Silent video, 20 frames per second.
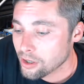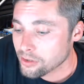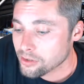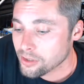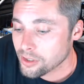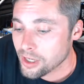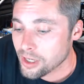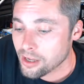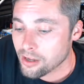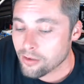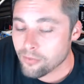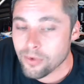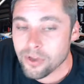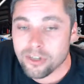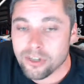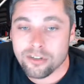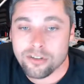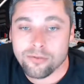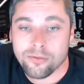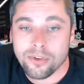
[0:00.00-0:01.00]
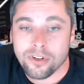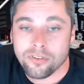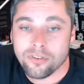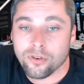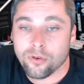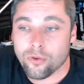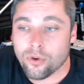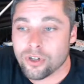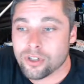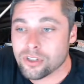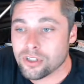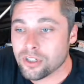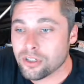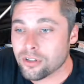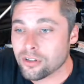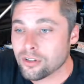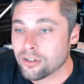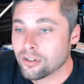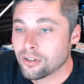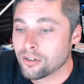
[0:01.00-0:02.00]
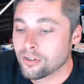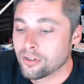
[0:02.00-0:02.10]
yeah, message me if you want a sticker.